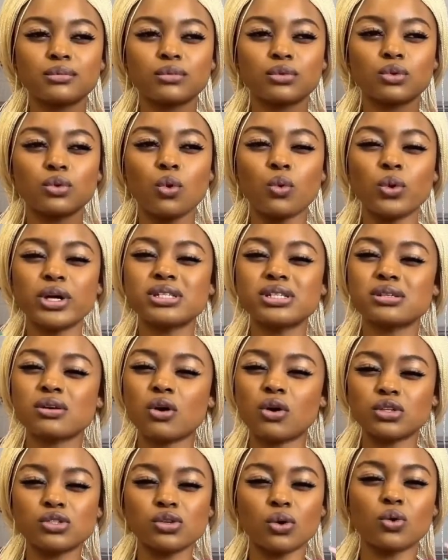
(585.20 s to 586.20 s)
Always
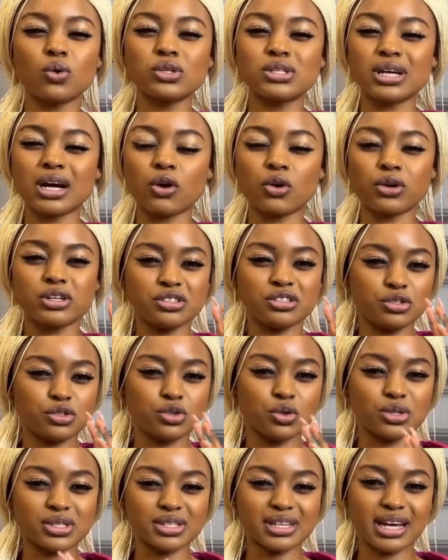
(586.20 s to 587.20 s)
cut your coat according to
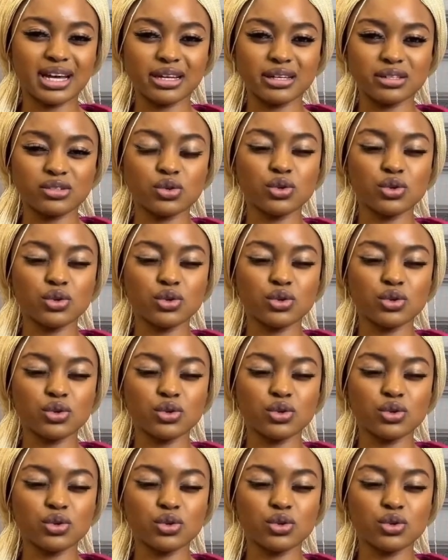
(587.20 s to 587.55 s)
your size,